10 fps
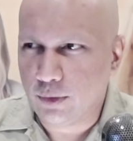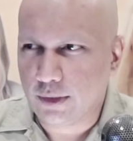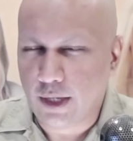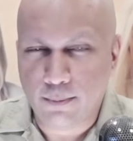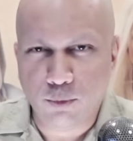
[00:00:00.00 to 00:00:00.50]

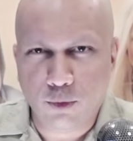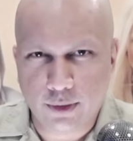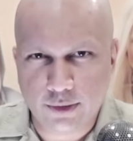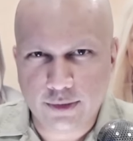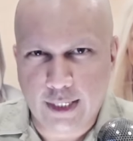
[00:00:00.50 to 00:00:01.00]
an
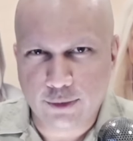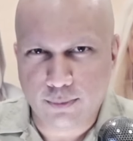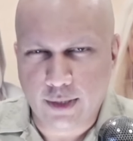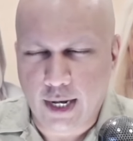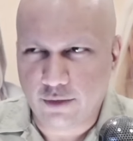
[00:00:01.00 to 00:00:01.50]
important
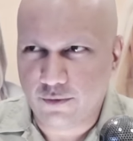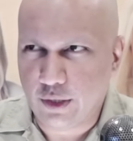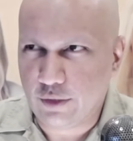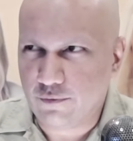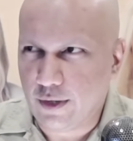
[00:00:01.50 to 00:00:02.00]
statesman and a
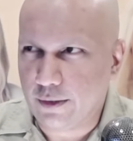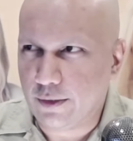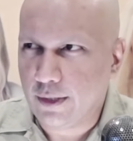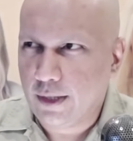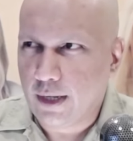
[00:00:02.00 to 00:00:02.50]
founding
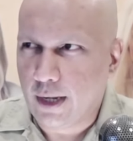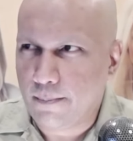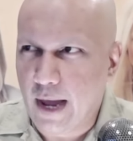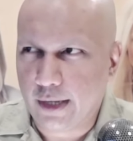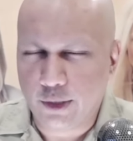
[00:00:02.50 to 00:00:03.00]
father uh,
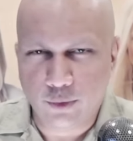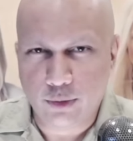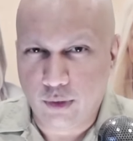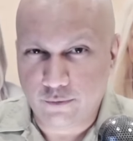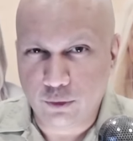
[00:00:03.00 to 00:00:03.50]
back during
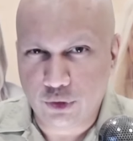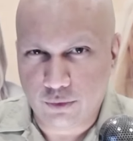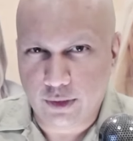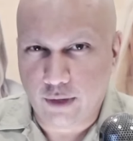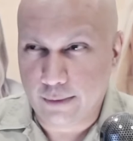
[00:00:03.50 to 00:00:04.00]
the
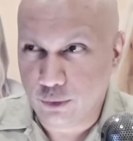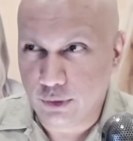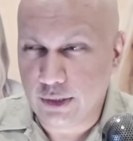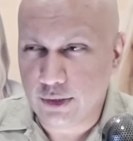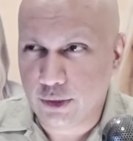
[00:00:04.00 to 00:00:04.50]
revolutionary times. So
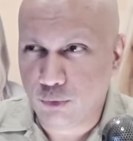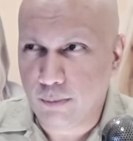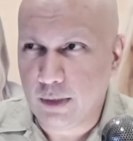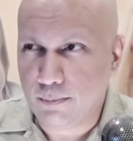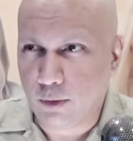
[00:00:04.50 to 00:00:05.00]
these are the three
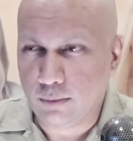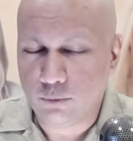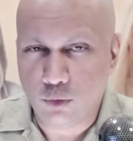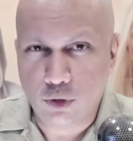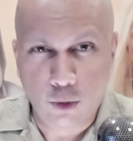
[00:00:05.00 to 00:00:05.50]
people
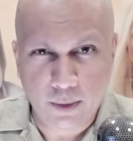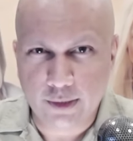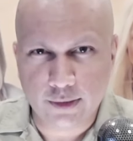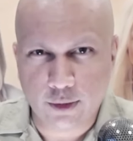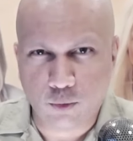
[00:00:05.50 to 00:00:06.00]
who
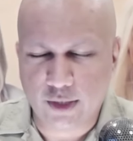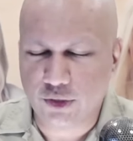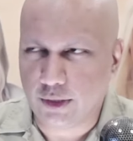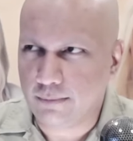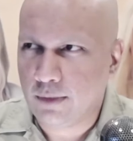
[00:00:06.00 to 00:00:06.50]
nobody's going to
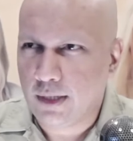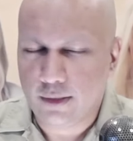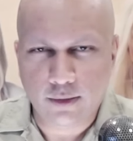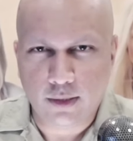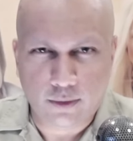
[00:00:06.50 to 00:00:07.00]
question.
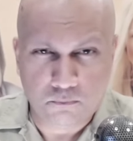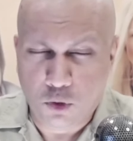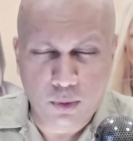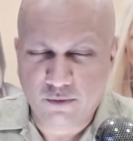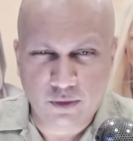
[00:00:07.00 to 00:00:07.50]

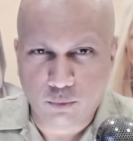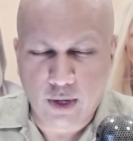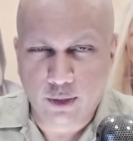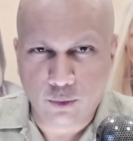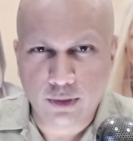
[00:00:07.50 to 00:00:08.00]
Nobody from the
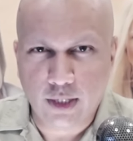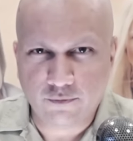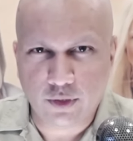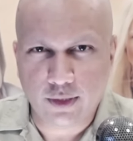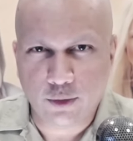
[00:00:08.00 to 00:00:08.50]
right or the
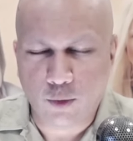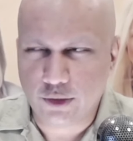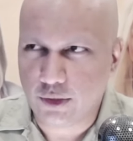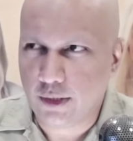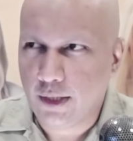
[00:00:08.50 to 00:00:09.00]
left are going to
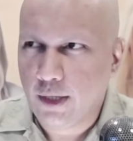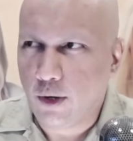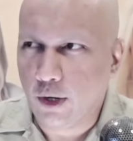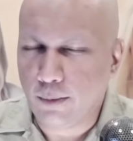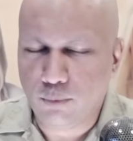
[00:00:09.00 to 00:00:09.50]
question,
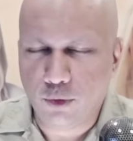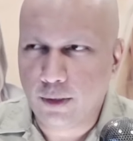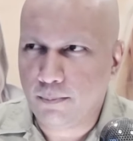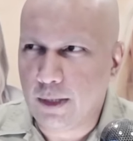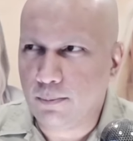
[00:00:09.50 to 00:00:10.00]
are important
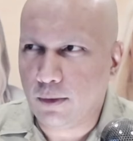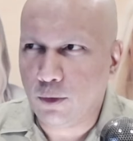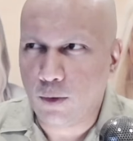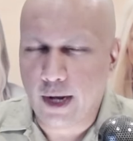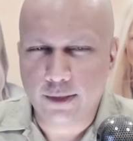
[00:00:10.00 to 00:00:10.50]
people
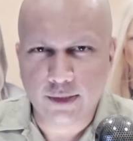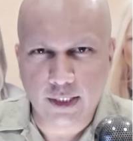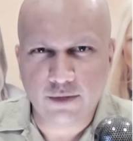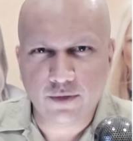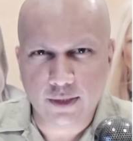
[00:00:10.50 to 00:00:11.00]
who had a
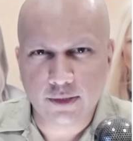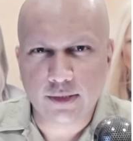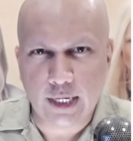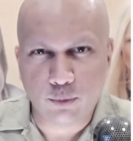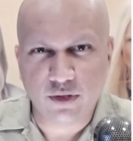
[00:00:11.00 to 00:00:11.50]
significant say over the